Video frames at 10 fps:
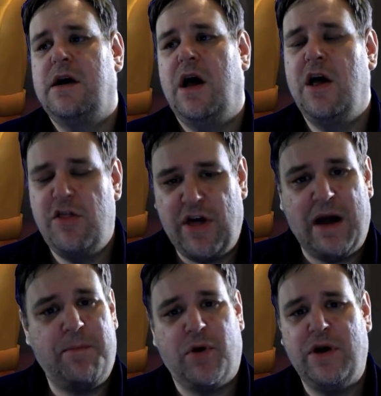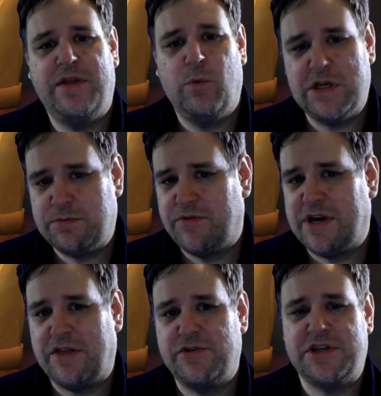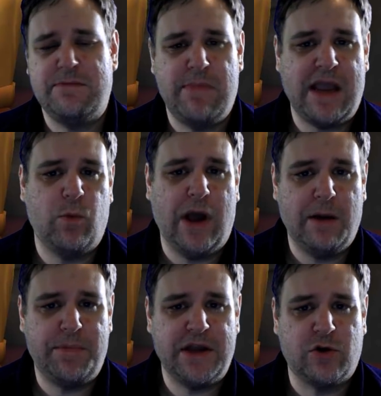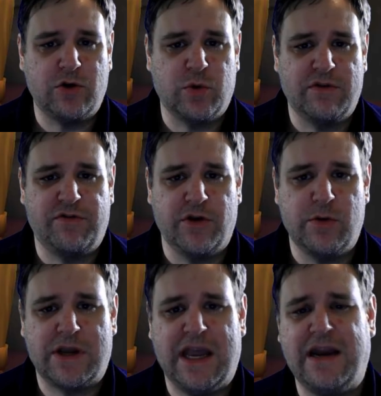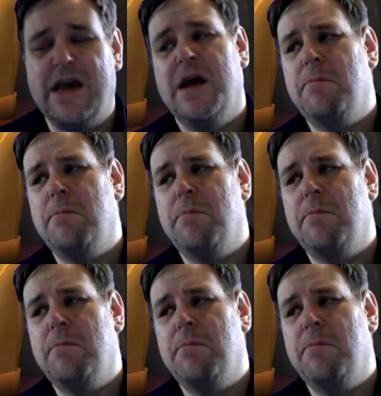At that point, then Whisper of the Nathrezim may well be a good one for you again.